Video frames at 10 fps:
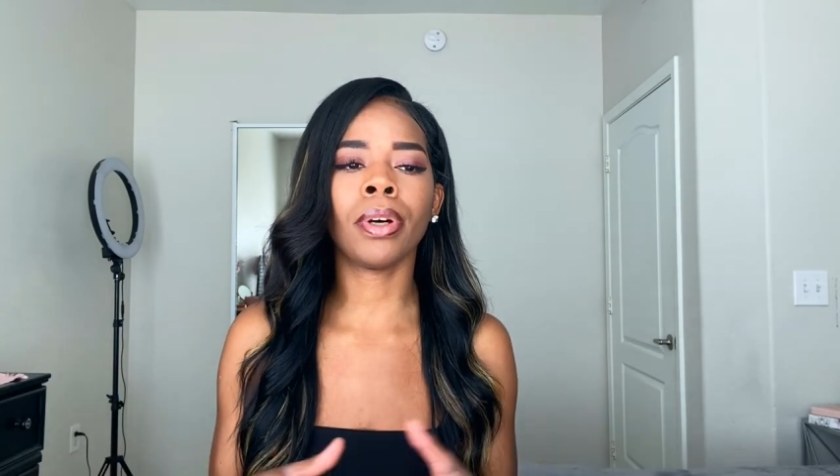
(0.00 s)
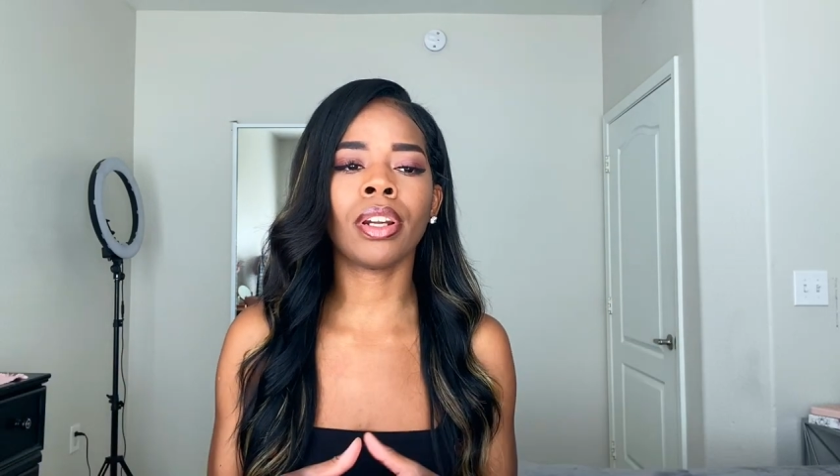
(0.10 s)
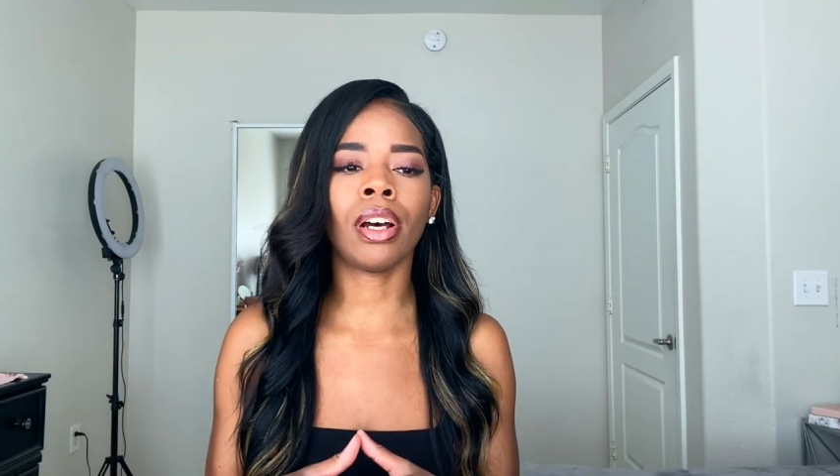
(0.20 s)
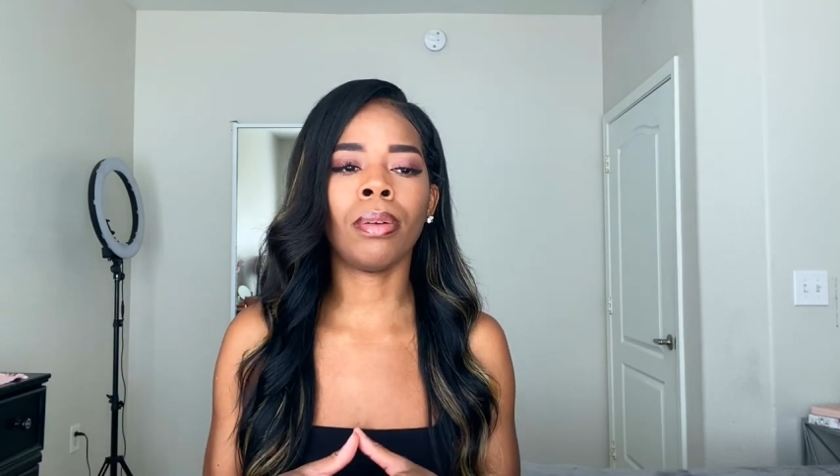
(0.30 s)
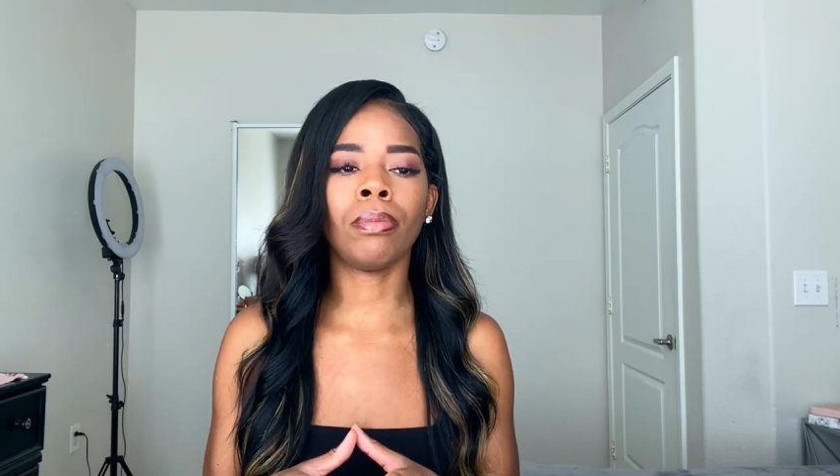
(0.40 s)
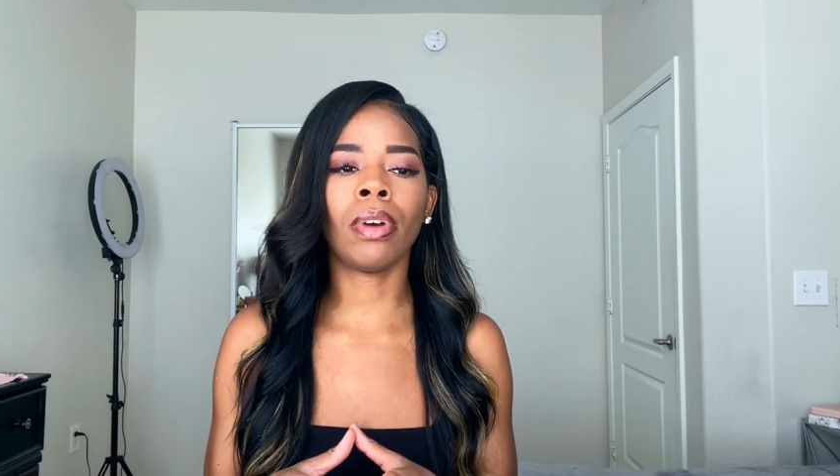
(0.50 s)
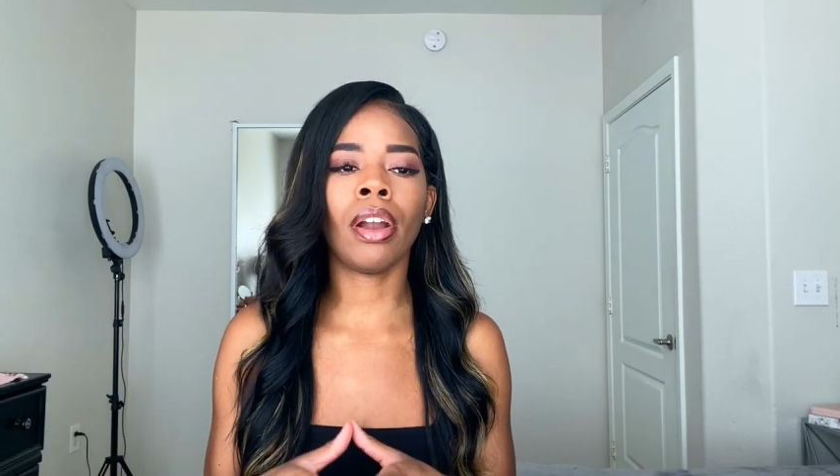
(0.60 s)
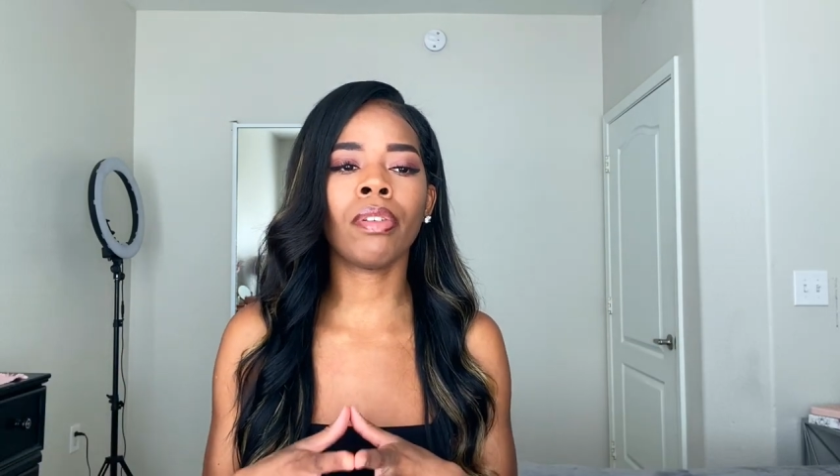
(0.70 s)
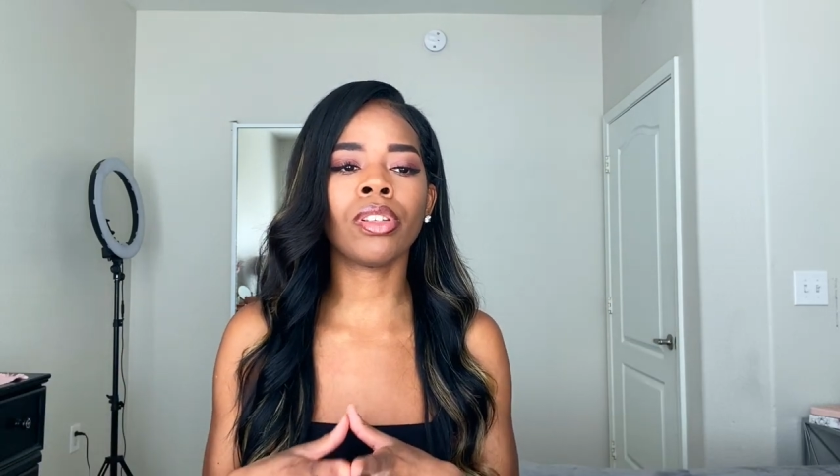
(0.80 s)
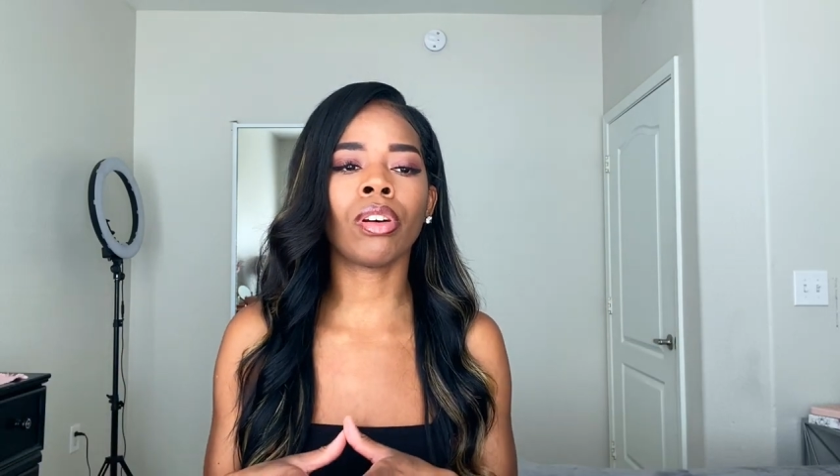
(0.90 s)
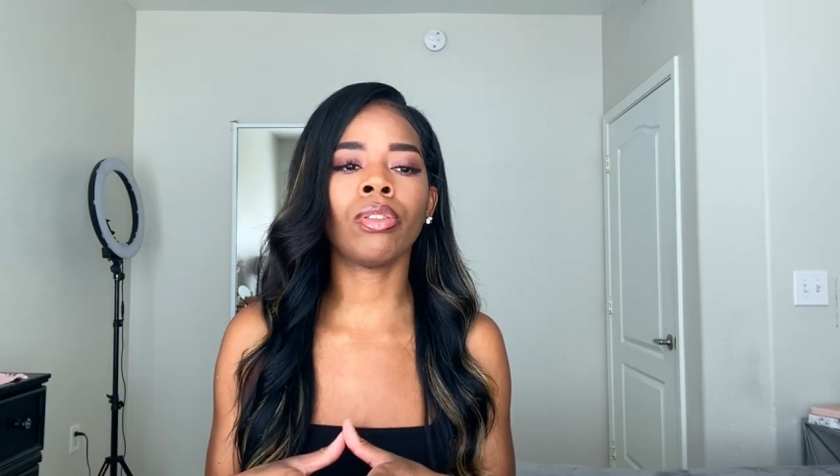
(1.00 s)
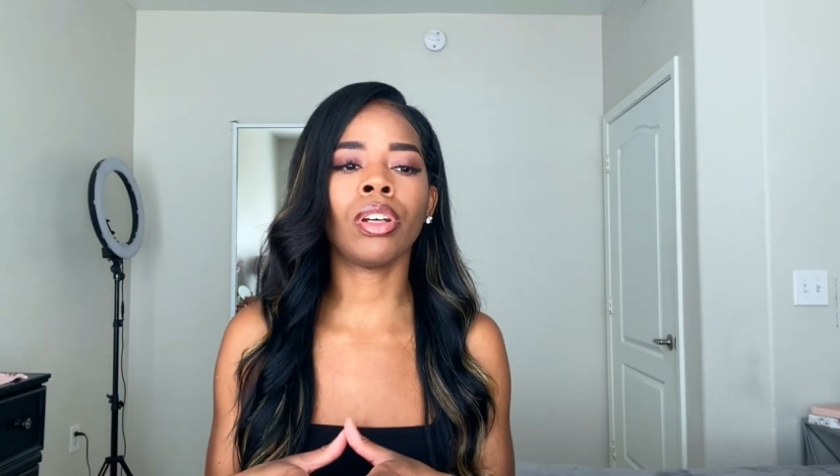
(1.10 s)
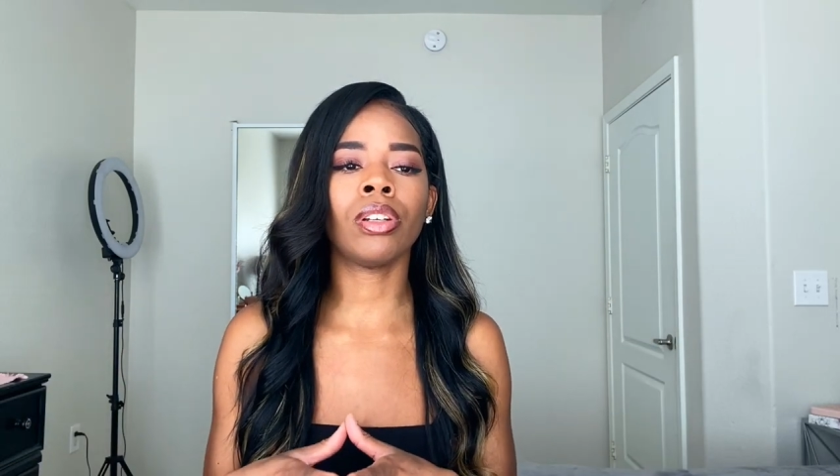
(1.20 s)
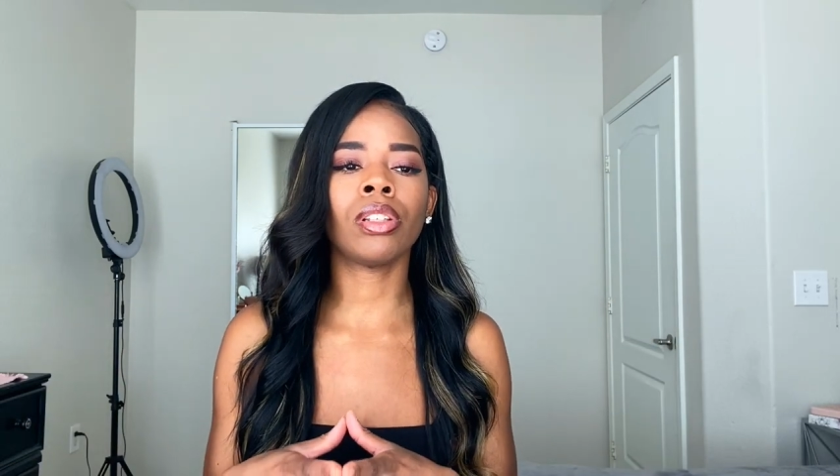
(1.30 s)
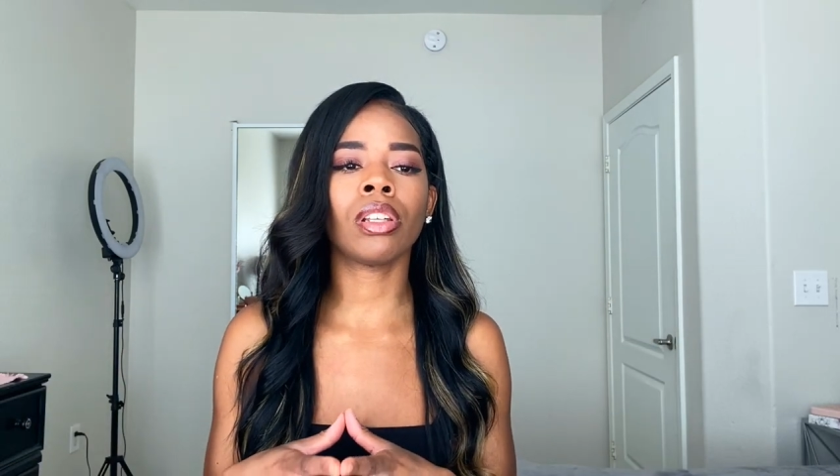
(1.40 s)
but
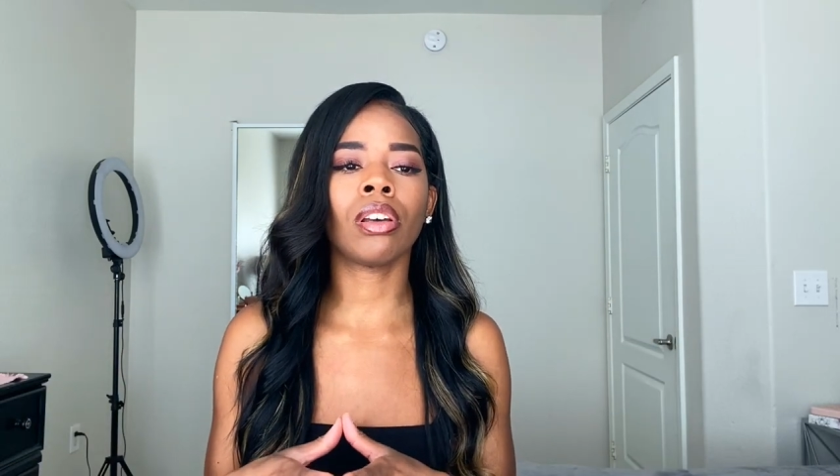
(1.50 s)
Arizona